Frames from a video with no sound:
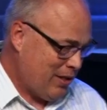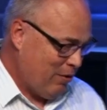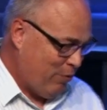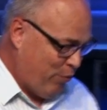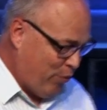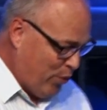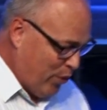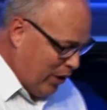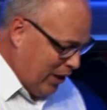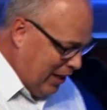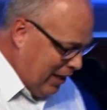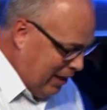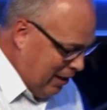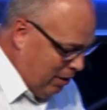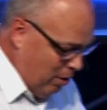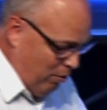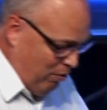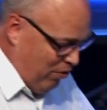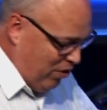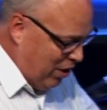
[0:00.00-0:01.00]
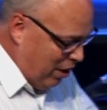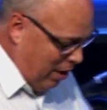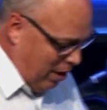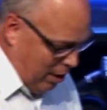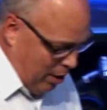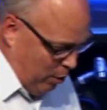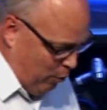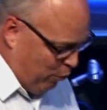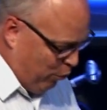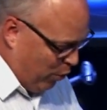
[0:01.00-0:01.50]
to forgive the
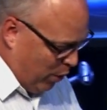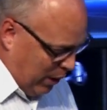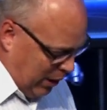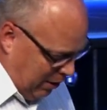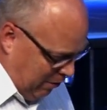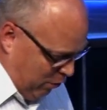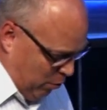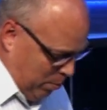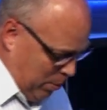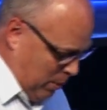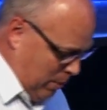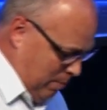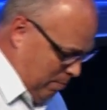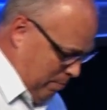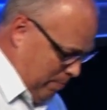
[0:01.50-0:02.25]
unforgivable.